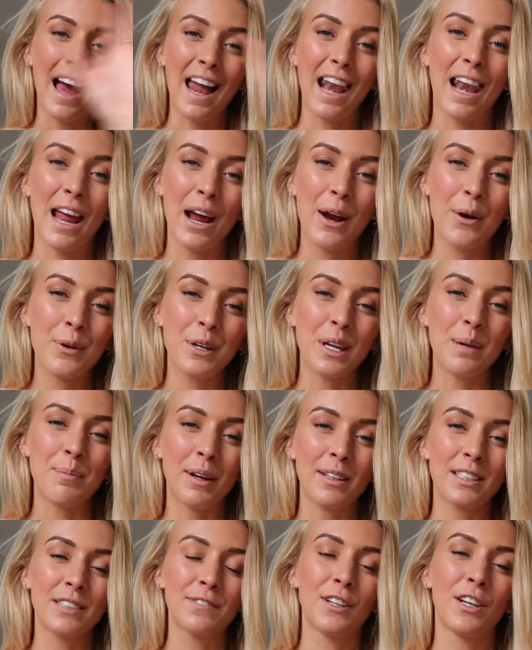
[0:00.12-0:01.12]
Hello, you
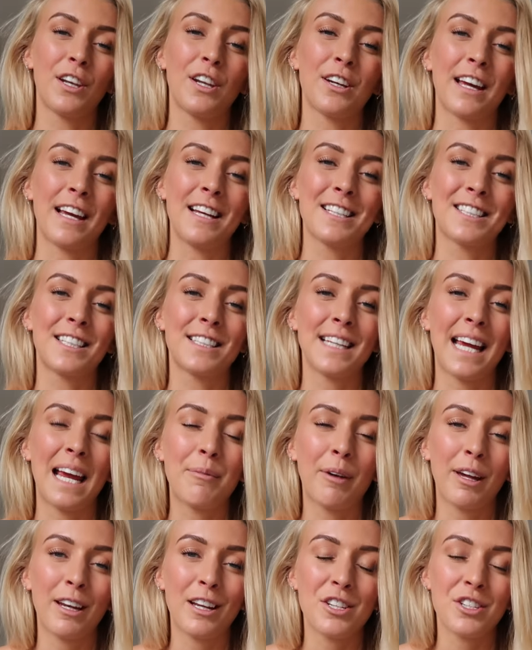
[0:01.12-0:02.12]
beautiful nuggets. Today
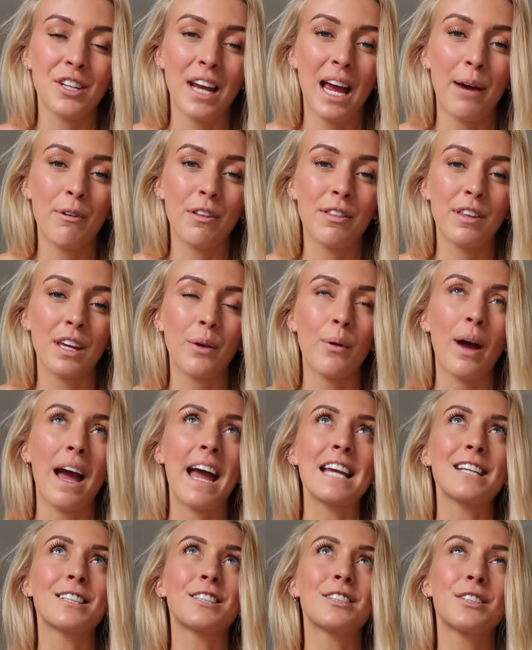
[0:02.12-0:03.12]
I'm going to share with you
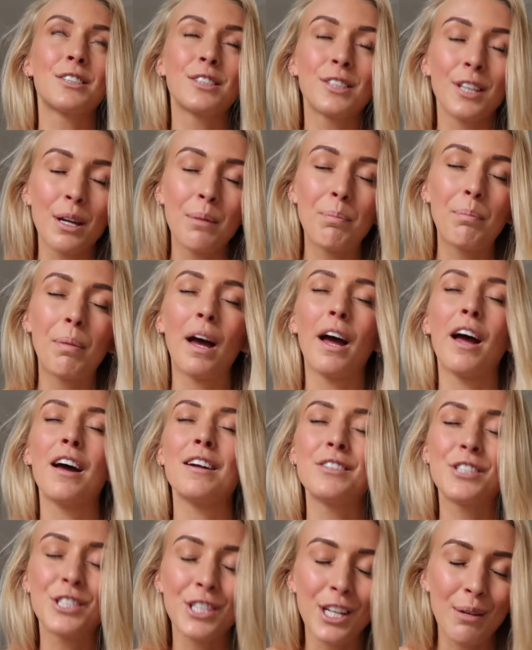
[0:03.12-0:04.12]
a
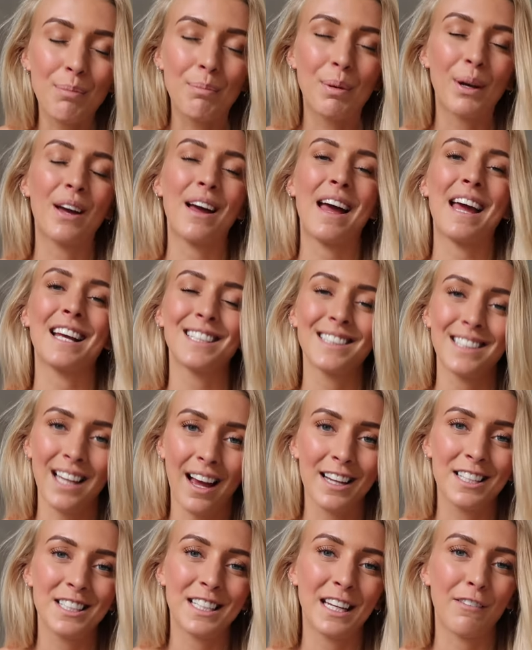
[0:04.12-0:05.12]
super duper
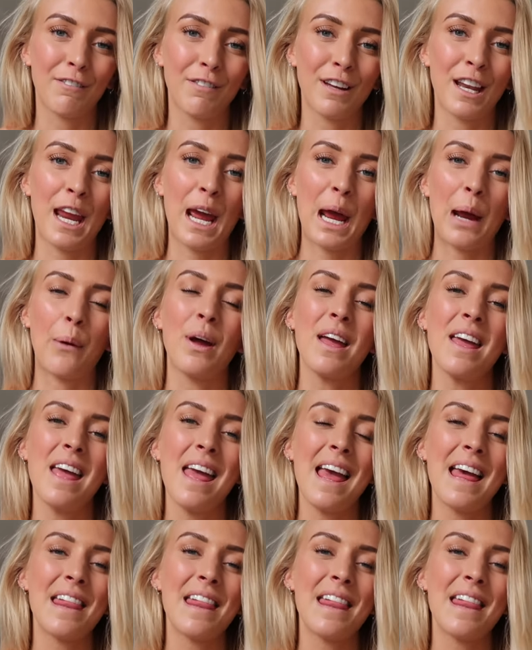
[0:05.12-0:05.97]
exciting video.